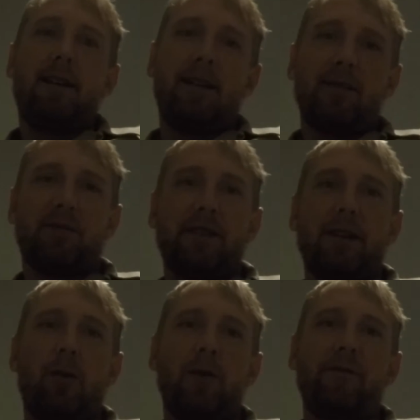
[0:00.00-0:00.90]
How's it
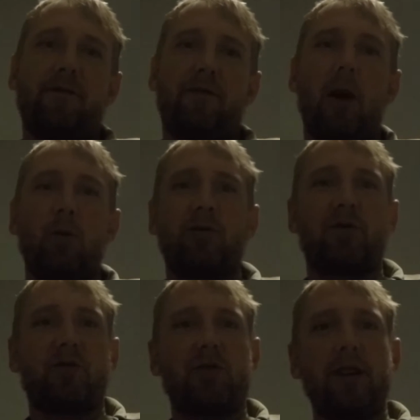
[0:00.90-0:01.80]
going,
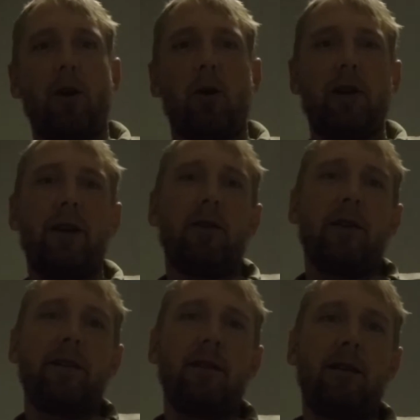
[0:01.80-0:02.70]
folks? CR here,
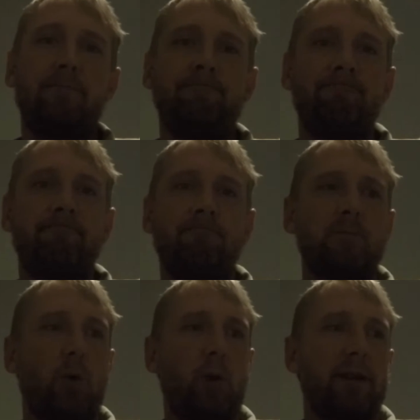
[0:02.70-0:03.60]
and
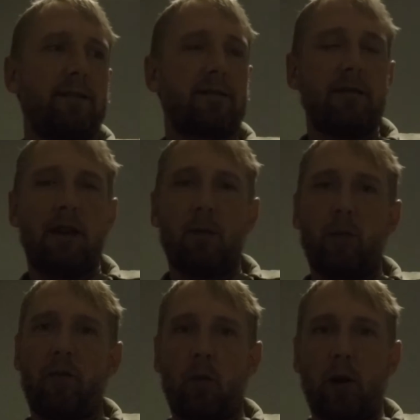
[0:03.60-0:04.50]
quick disclaimer
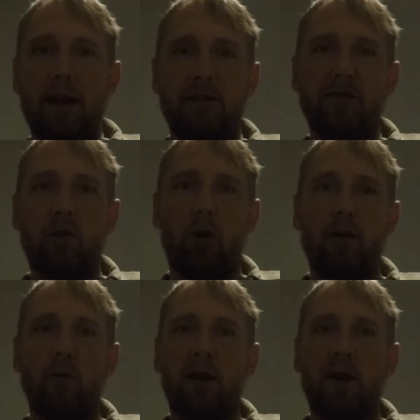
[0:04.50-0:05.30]
before I get started.